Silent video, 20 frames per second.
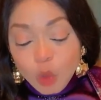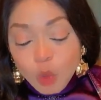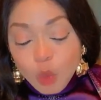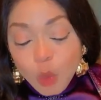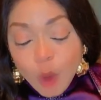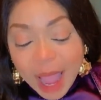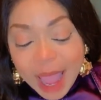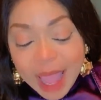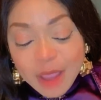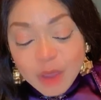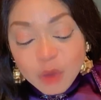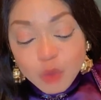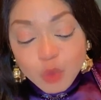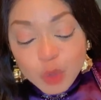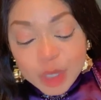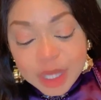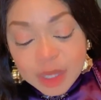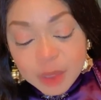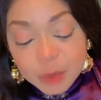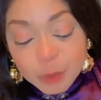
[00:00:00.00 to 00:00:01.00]

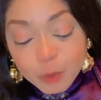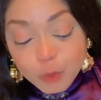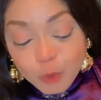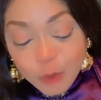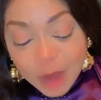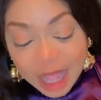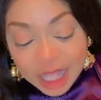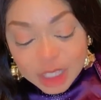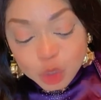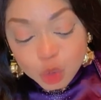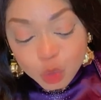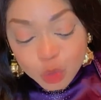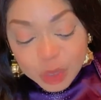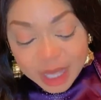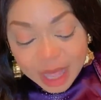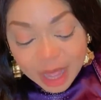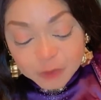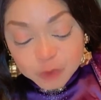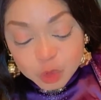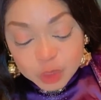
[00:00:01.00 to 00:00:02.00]
Why do
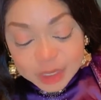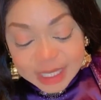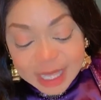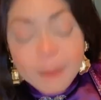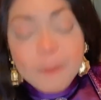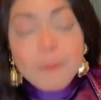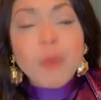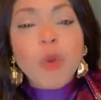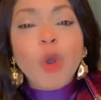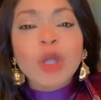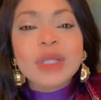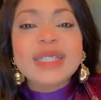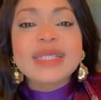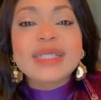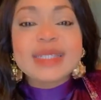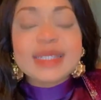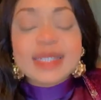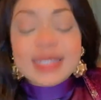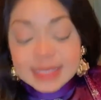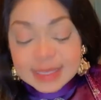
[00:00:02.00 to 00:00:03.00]
we have to get
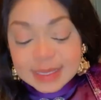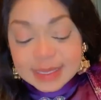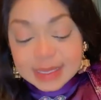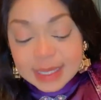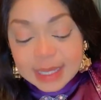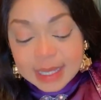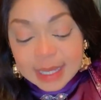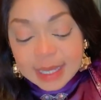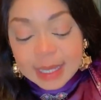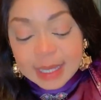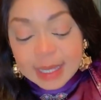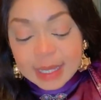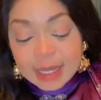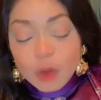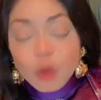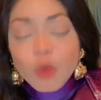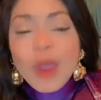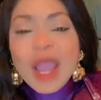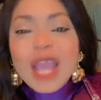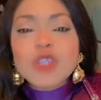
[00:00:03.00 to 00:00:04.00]
politics?
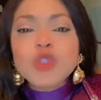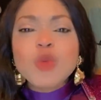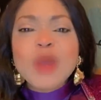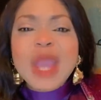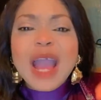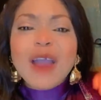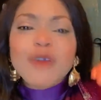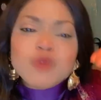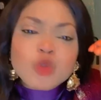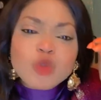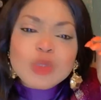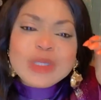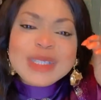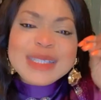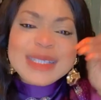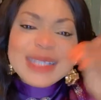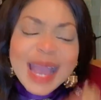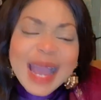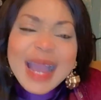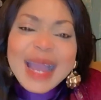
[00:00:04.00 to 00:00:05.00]
Why do we have to
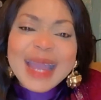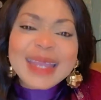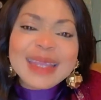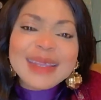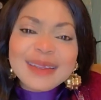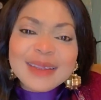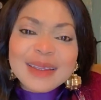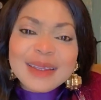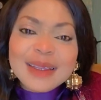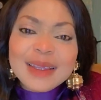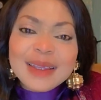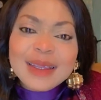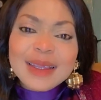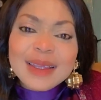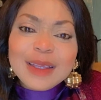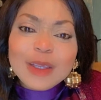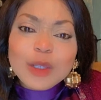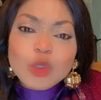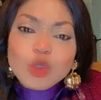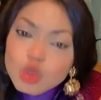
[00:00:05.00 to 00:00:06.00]
die
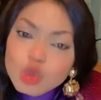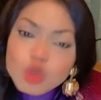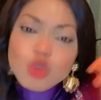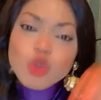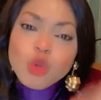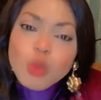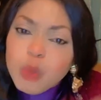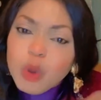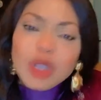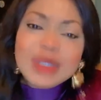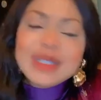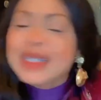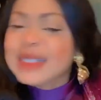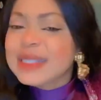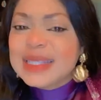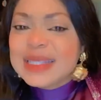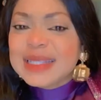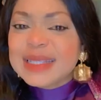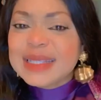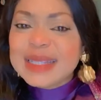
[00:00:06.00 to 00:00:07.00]
to do
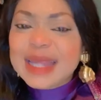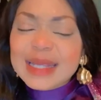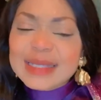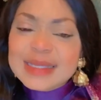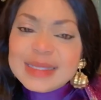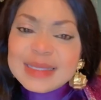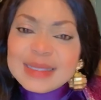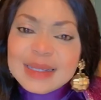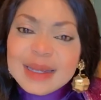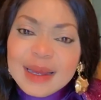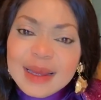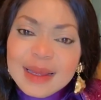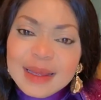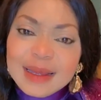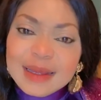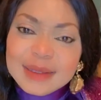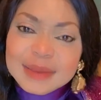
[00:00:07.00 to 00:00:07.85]
politics in Nigeria?